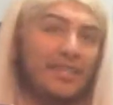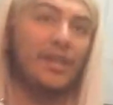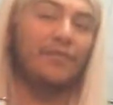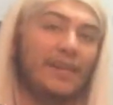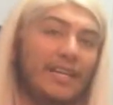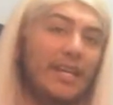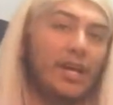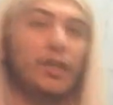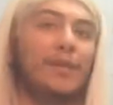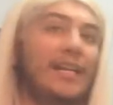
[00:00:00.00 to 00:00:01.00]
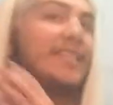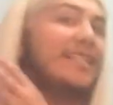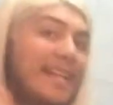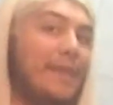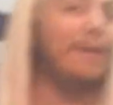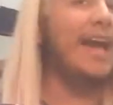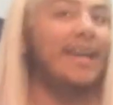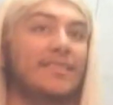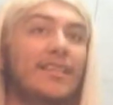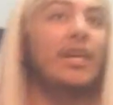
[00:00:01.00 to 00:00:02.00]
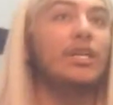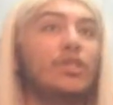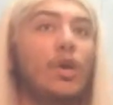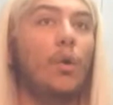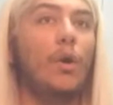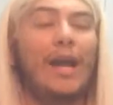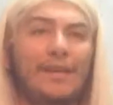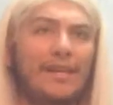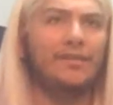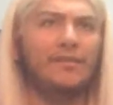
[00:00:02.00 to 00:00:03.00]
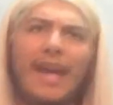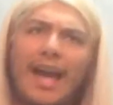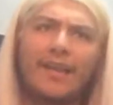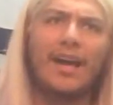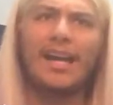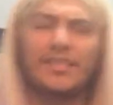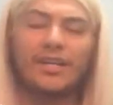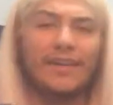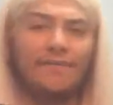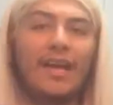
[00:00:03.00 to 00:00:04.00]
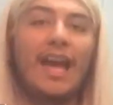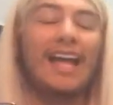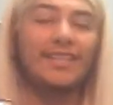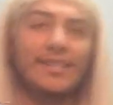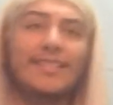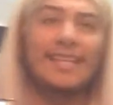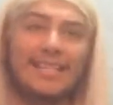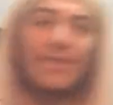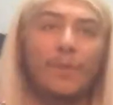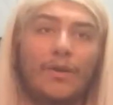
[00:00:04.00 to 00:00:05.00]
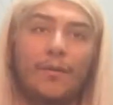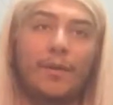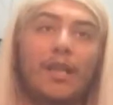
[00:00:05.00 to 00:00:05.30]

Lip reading: took a fucking colorblind test and I passed. So, I mean, yeah, I took a test whether I'm